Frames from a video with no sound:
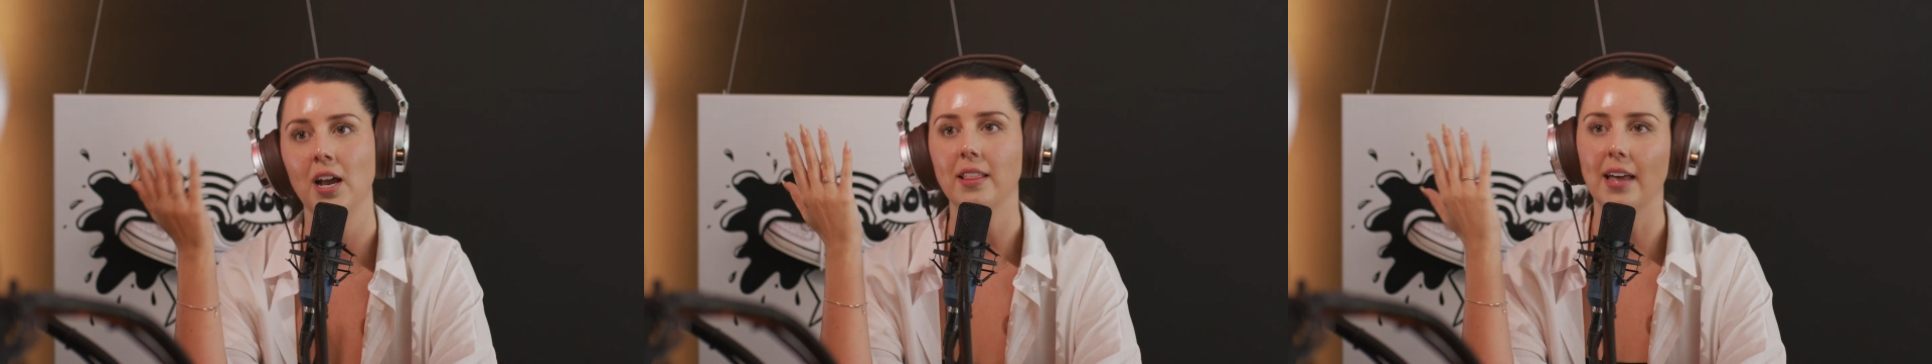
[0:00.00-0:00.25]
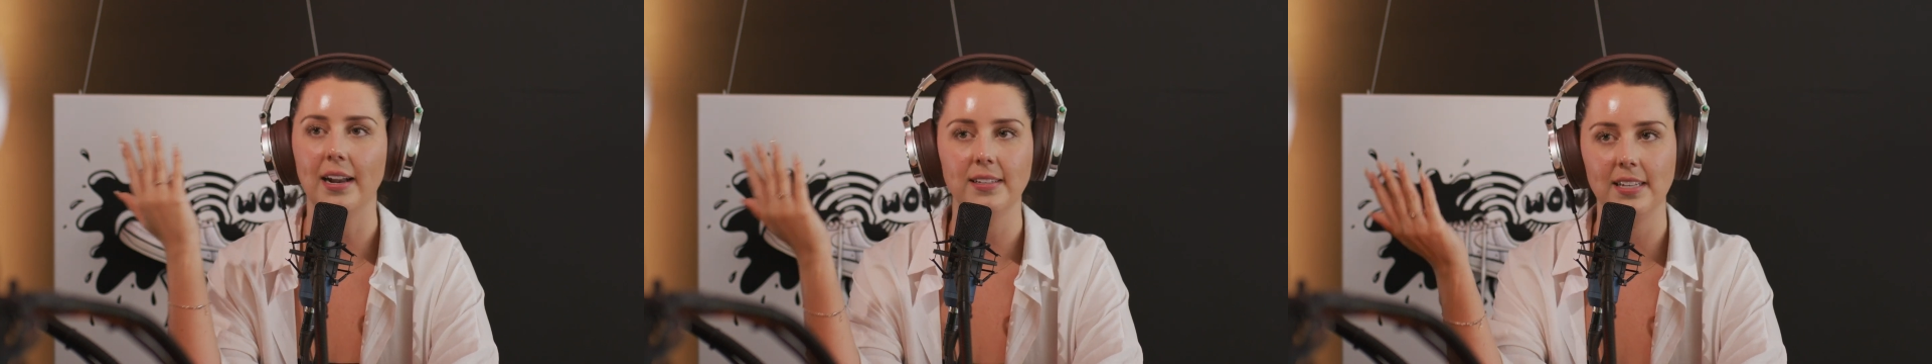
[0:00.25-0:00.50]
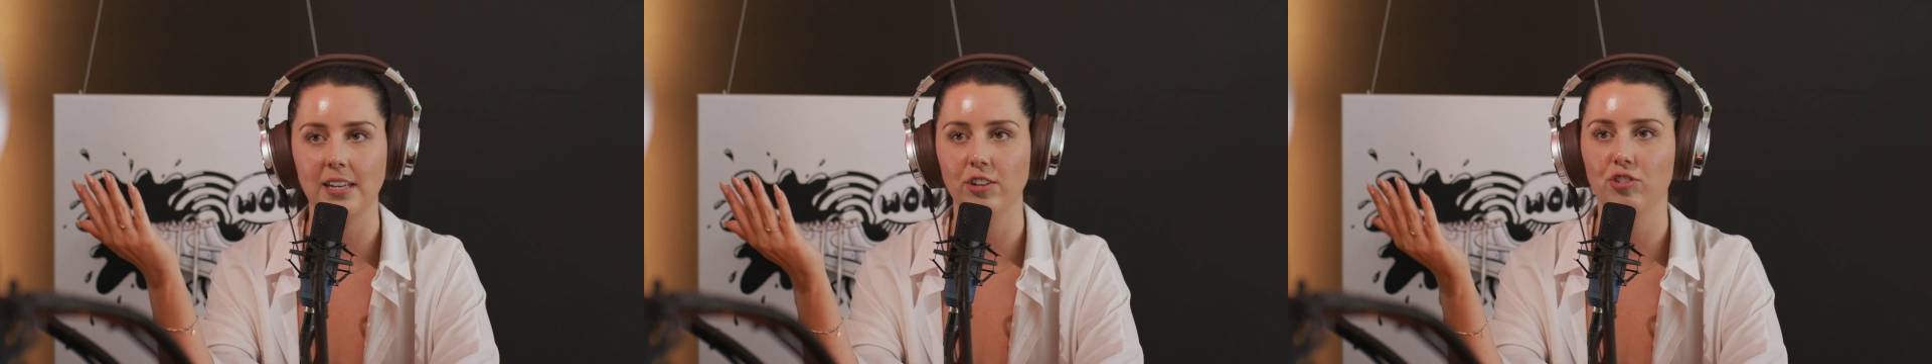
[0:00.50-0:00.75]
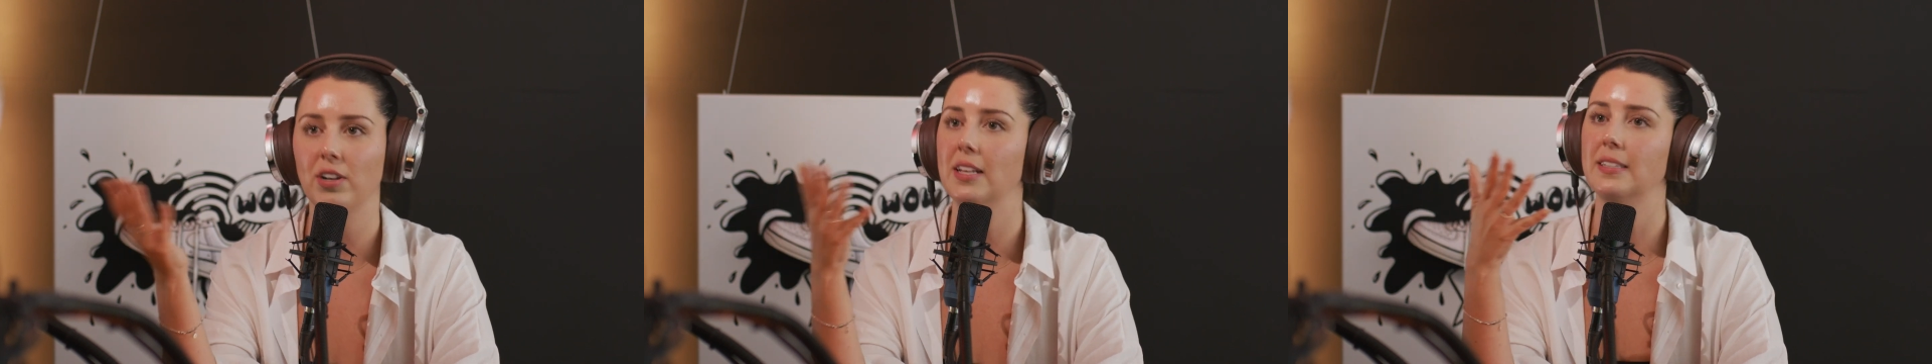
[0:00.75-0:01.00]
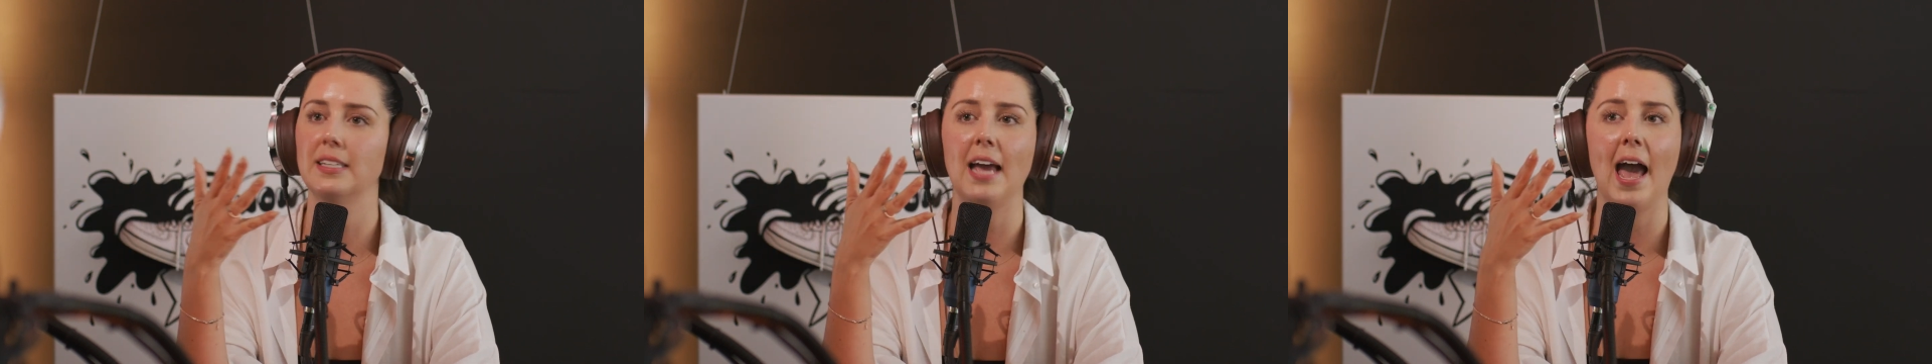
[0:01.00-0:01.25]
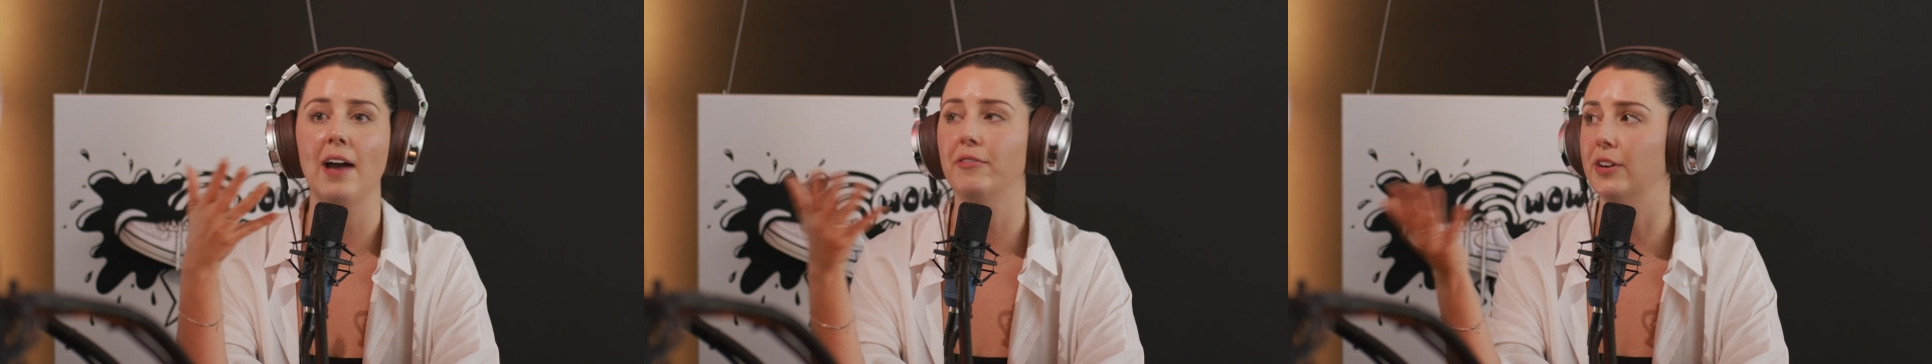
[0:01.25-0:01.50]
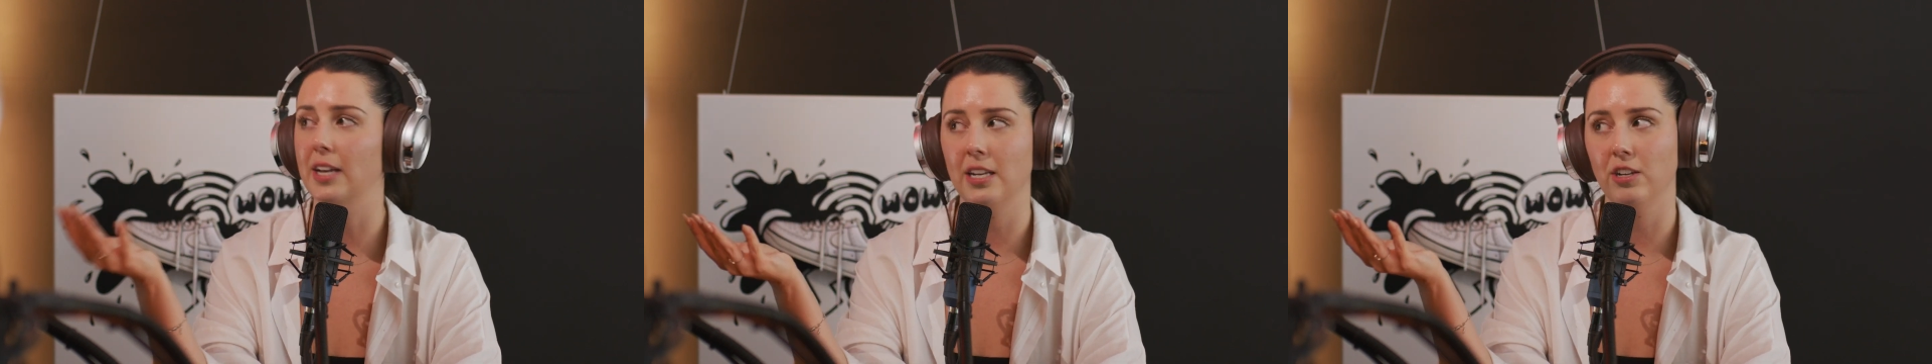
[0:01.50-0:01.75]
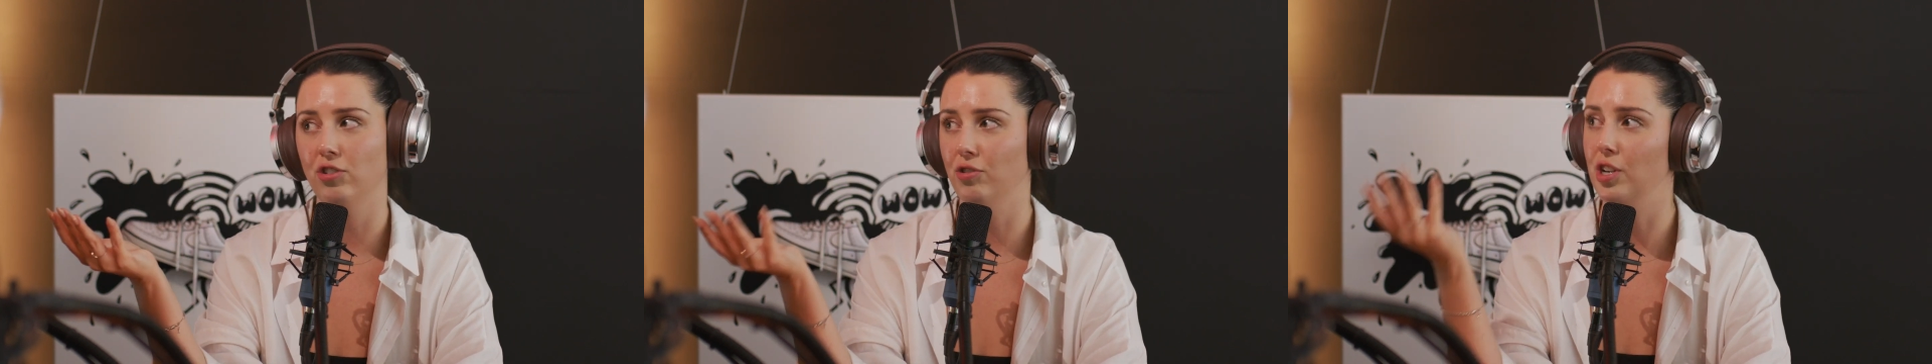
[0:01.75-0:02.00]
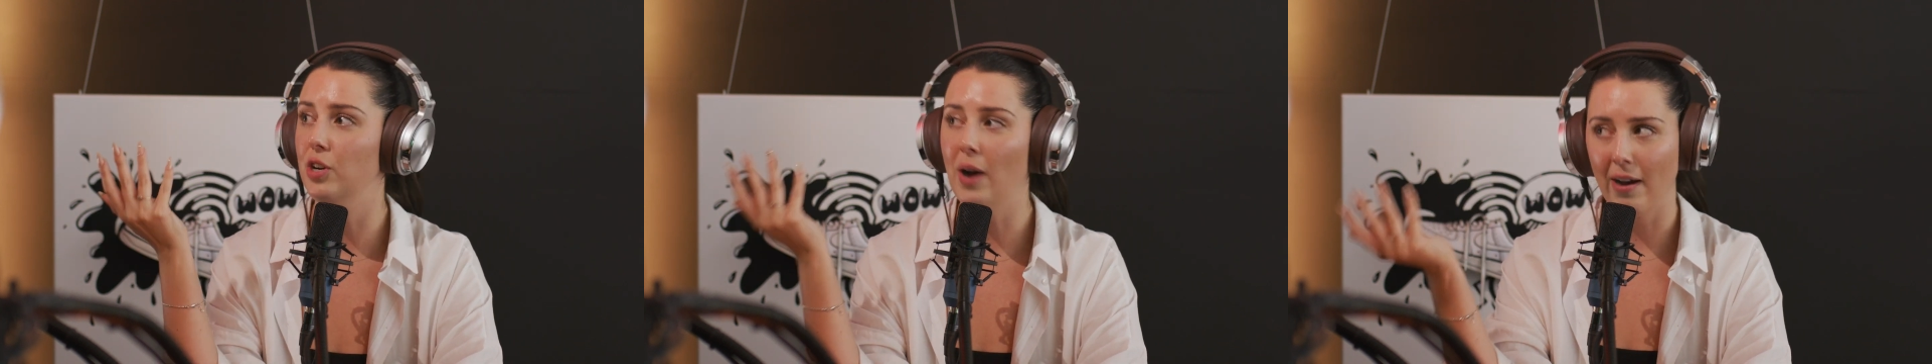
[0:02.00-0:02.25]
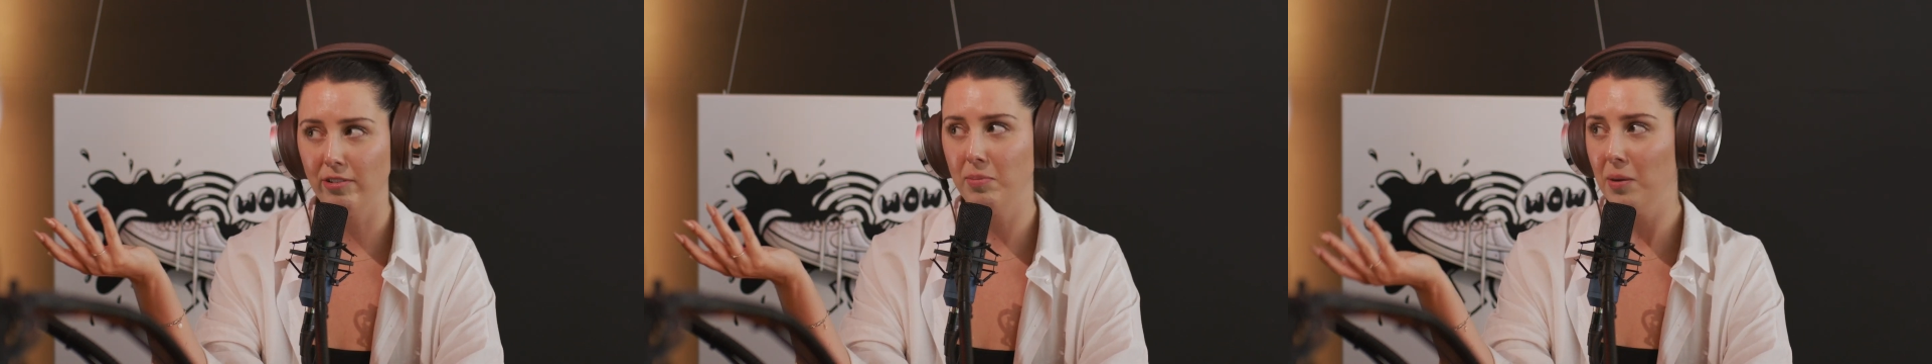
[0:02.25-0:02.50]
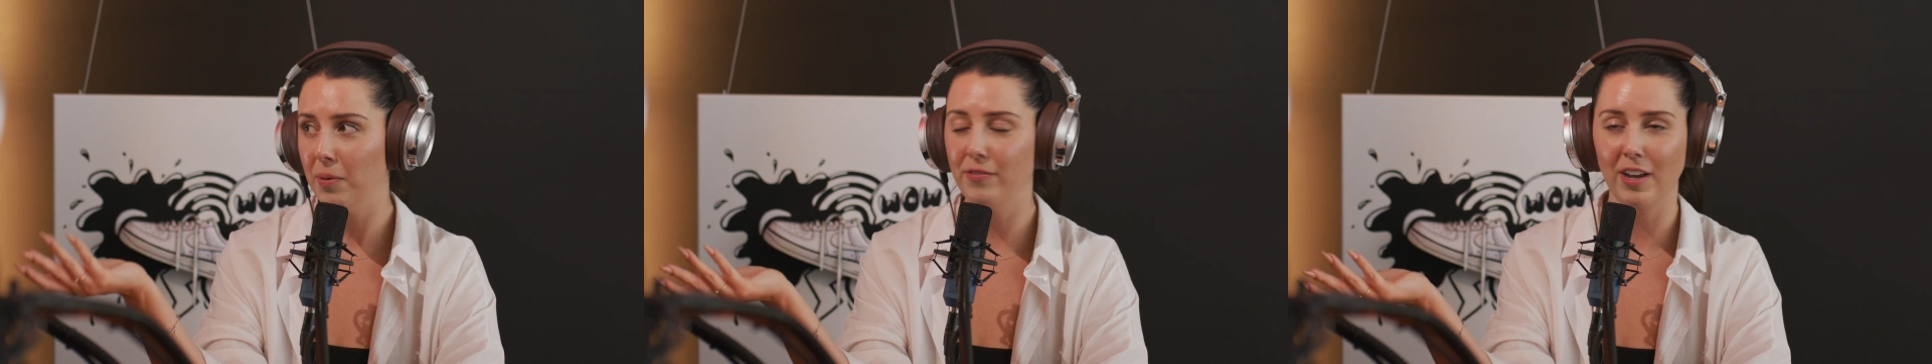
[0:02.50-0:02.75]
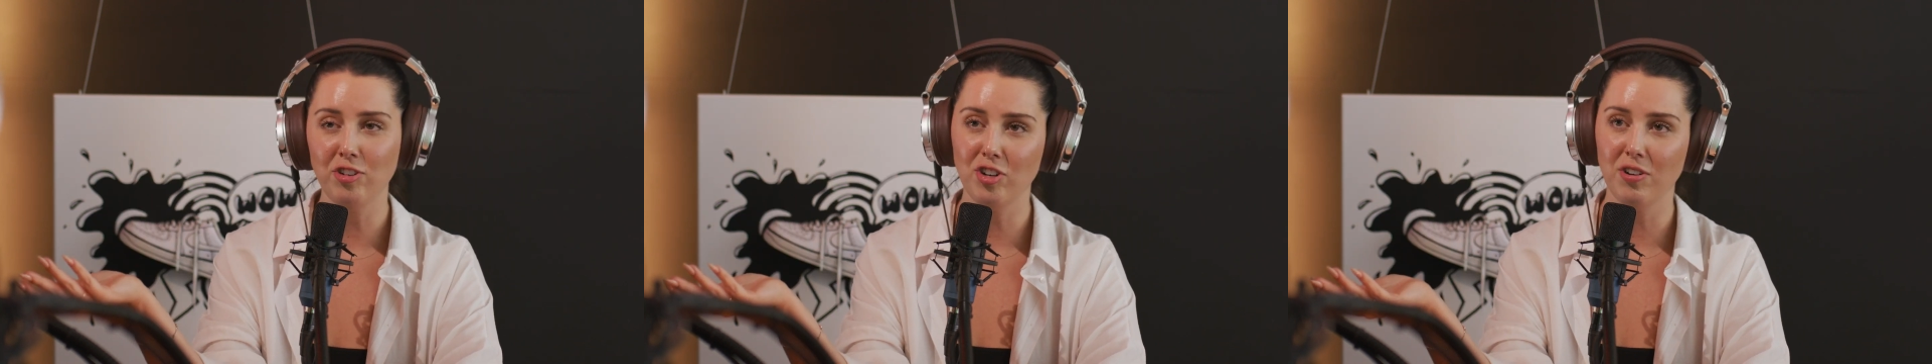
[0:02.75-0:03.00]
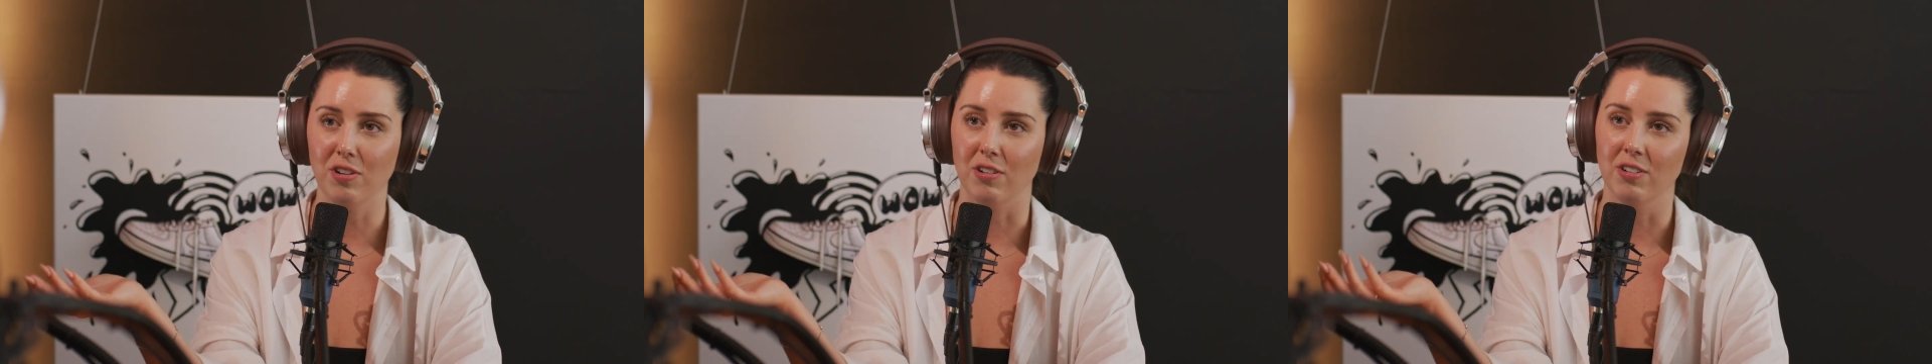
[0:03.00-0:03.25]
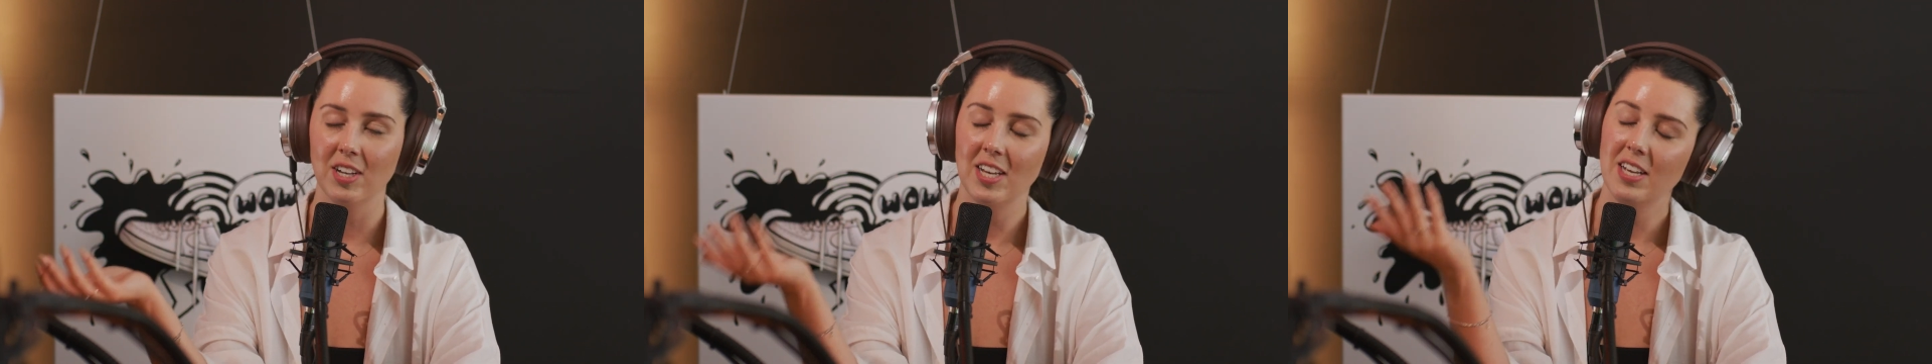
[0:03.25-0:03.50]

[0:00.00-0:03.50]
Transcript: That is the industry, and that's in every industry. You have to be professional.